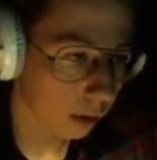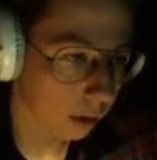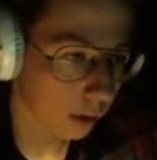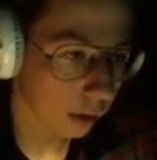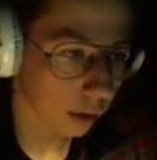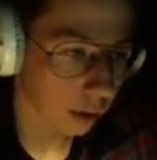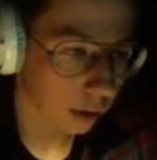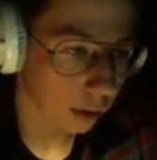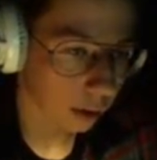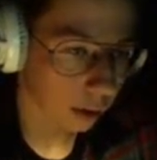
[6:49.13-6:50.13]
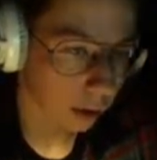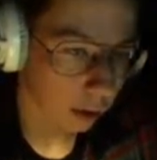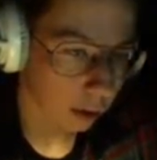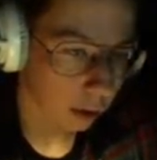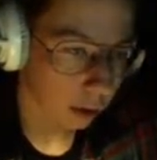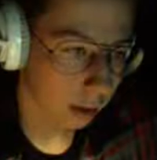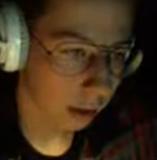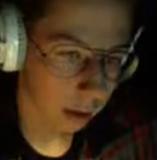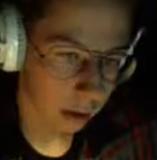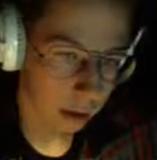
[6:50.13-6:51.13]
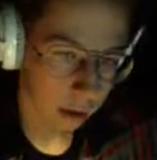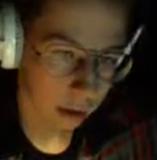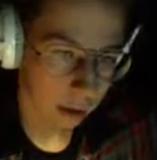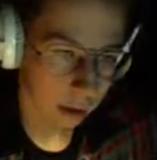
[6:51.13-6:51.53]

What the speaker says: No one is speaking in this clip.